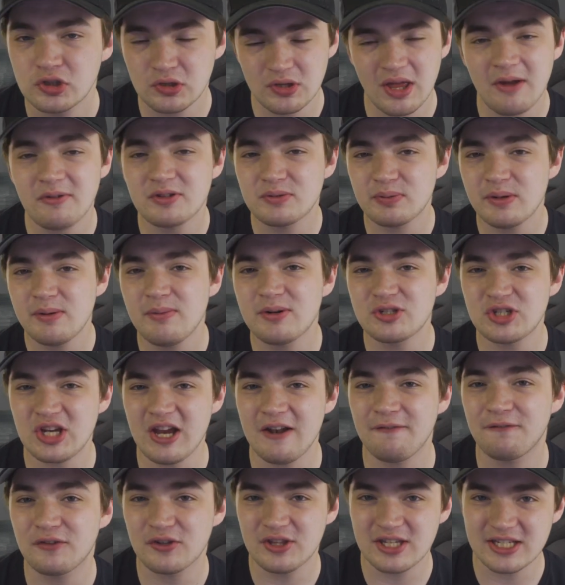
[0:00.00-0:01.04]
So that was pretty much
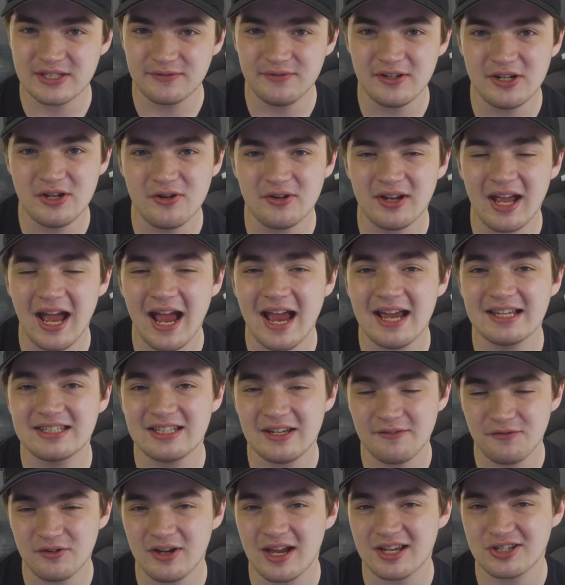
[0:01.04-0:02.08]
it for this video, guys.
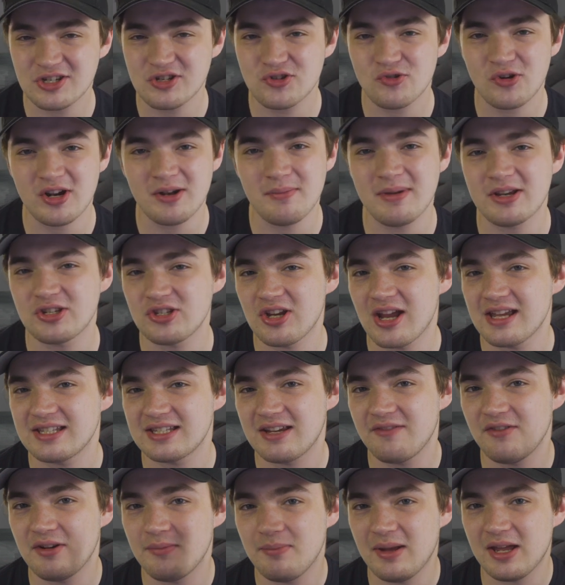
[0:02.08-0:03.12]
If you guys enjoyed it, make sure you guys
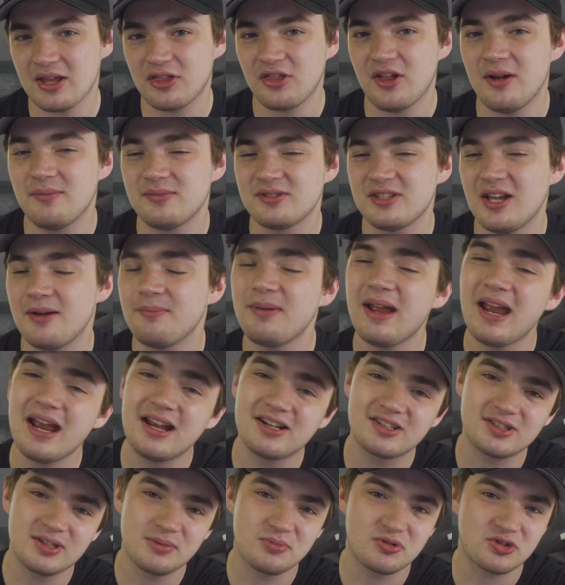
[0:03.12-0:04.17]
give it a big thumbs up
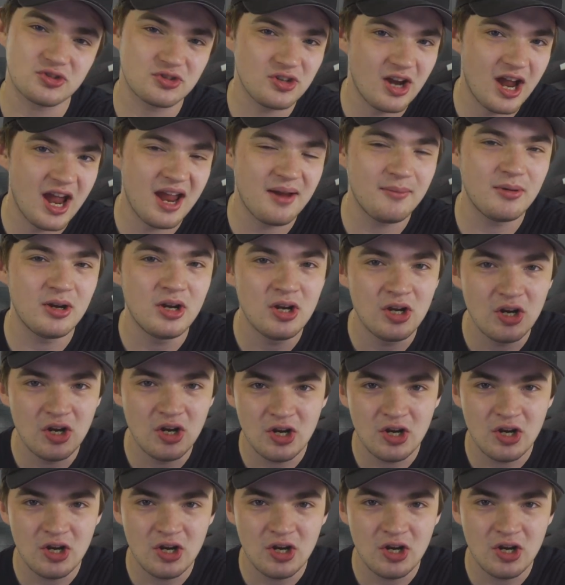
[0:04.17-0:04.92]
and subscribe.